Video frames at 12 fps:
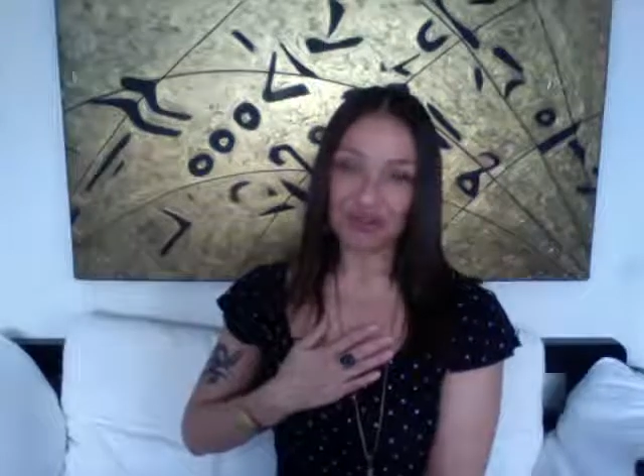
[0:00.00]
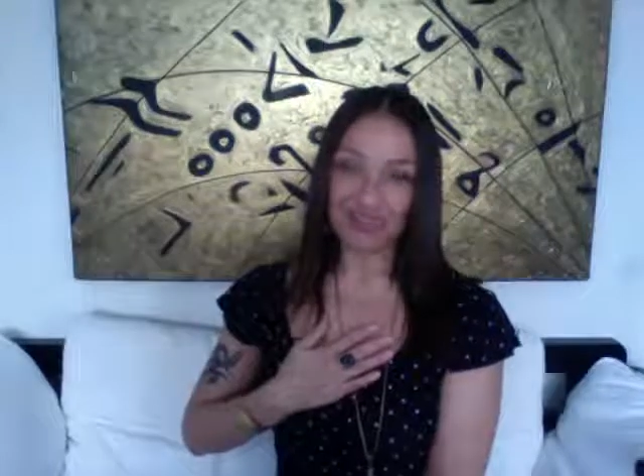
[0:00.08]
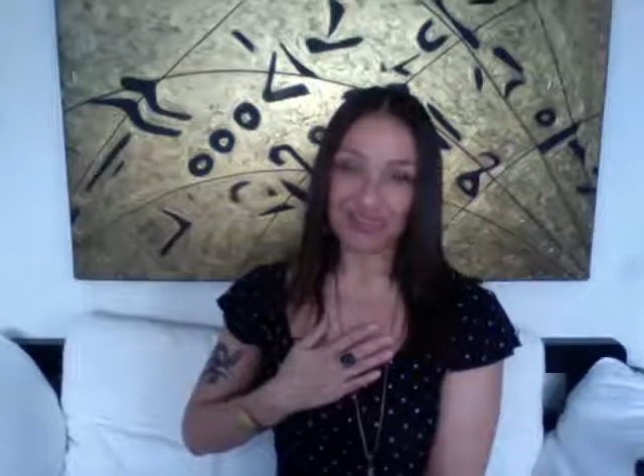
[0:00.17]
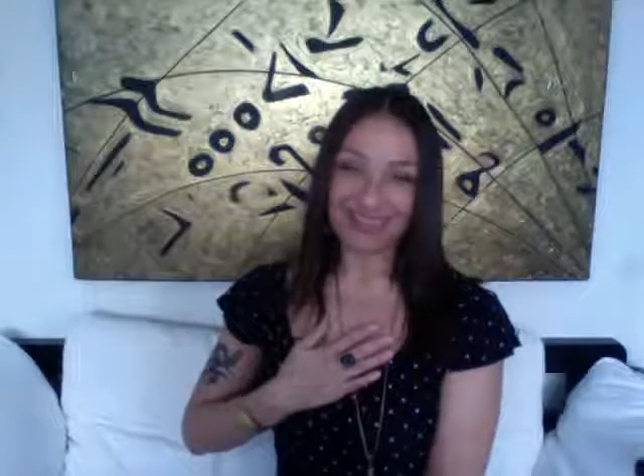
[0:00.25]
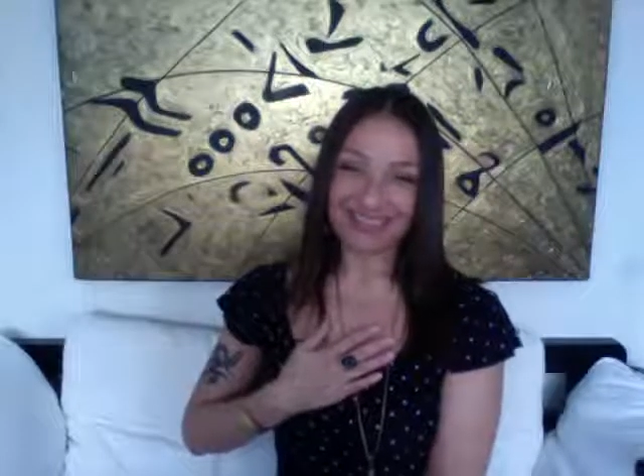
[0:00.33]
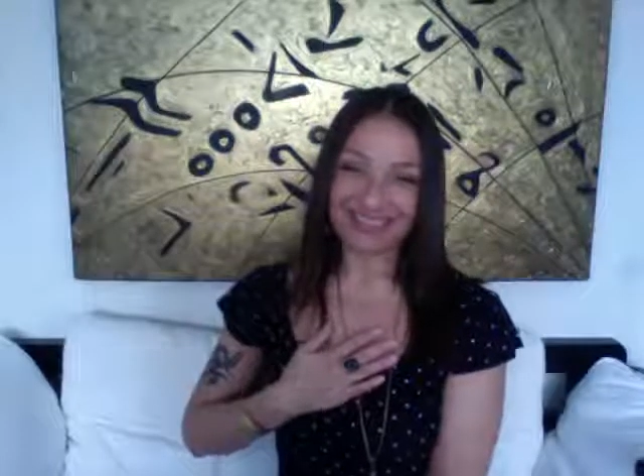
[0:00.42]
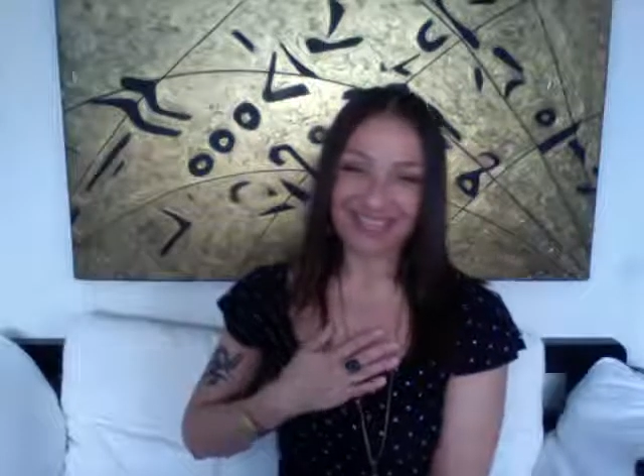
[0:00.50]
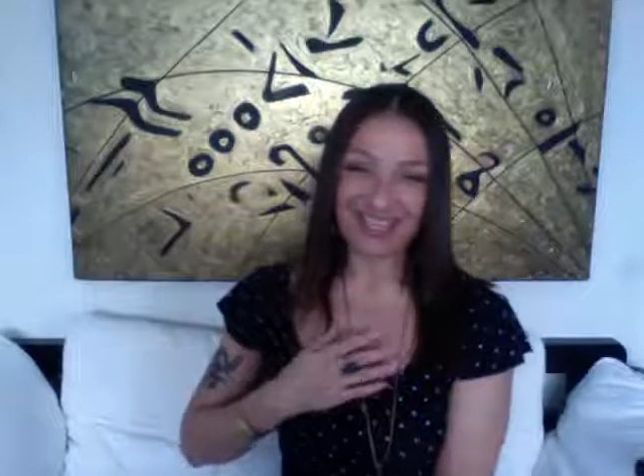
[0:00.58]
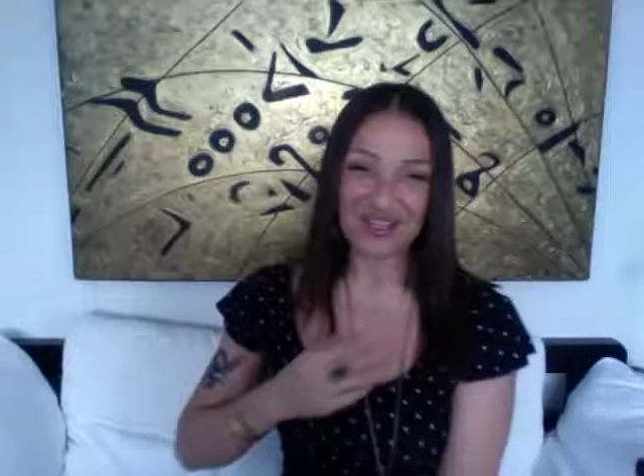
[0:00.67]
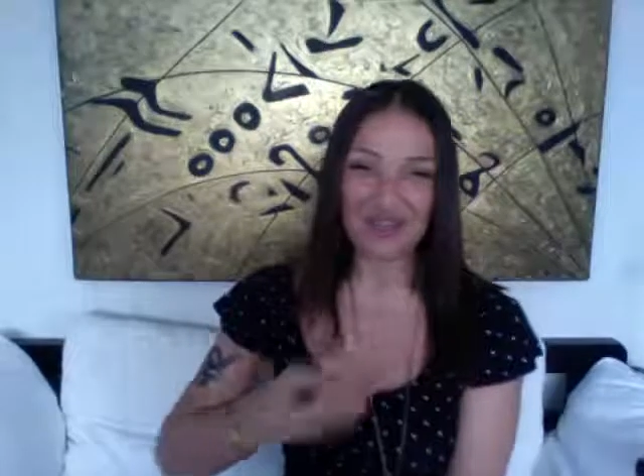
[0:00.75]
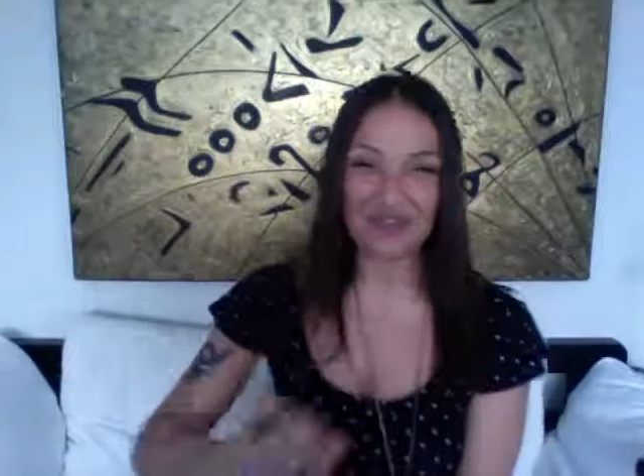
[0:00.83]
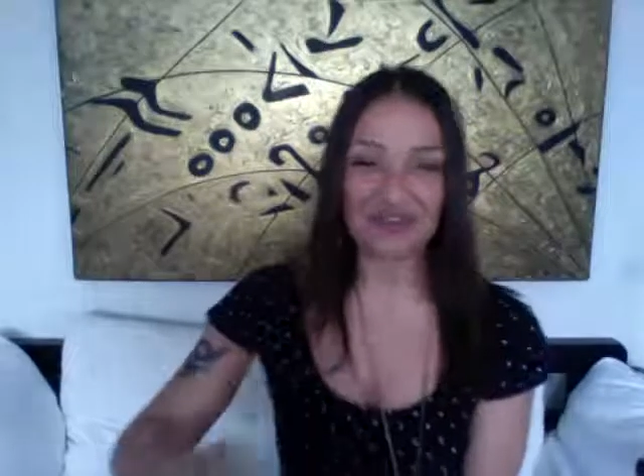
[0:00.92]
day.
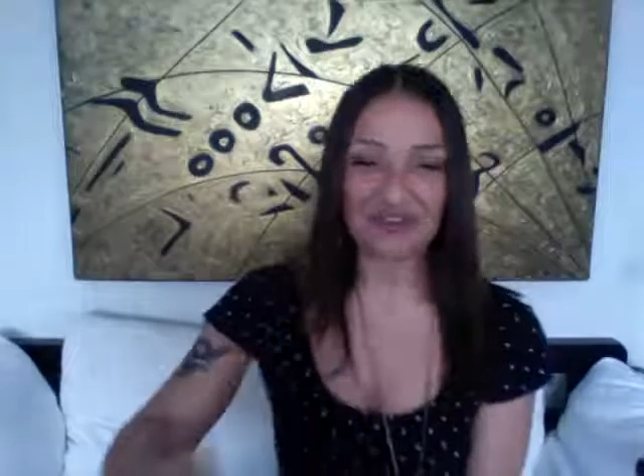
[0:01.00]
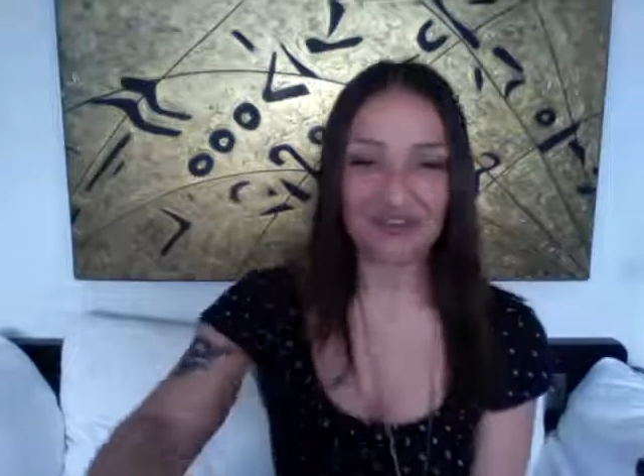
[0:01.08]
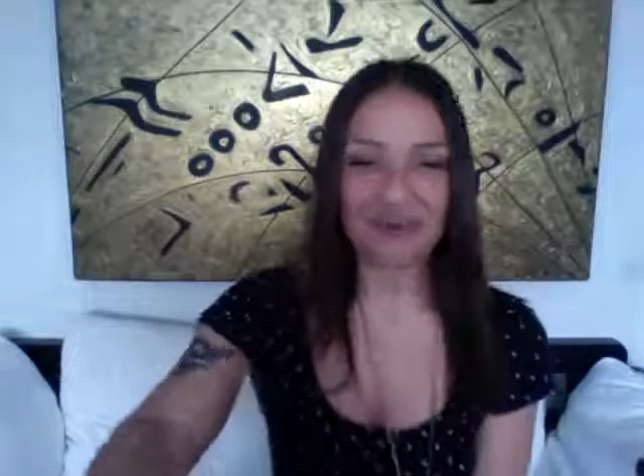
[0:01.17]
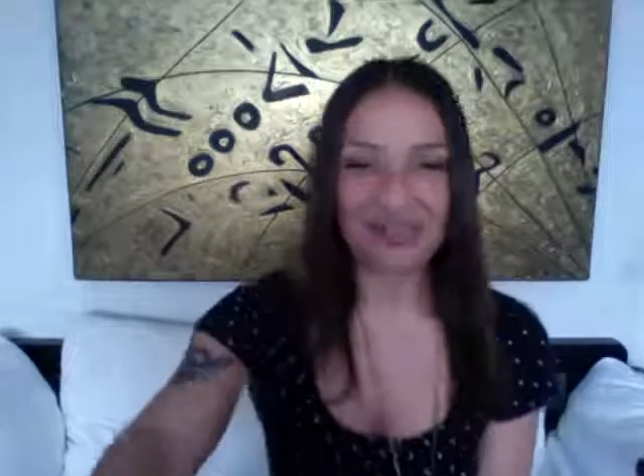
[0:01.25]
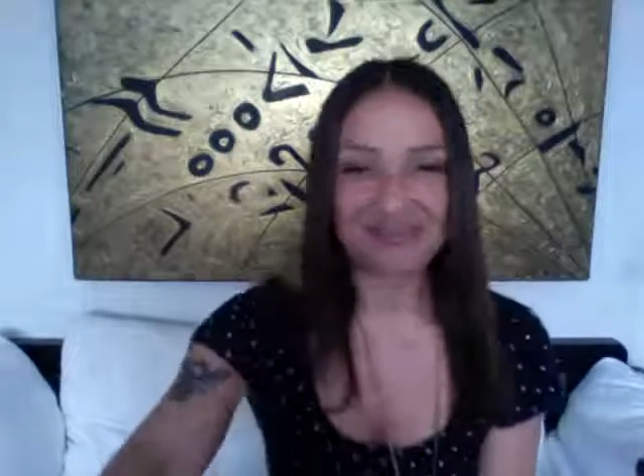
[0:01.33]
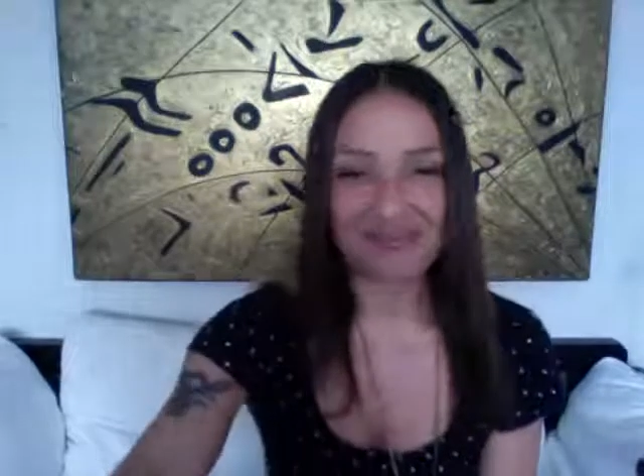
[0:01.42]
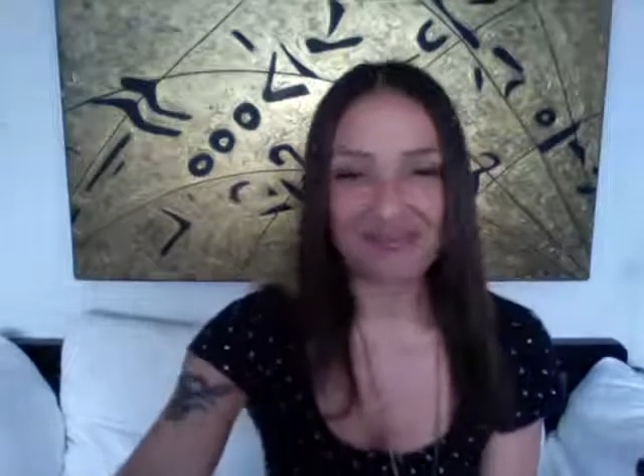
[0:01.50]
Thank you, everyone.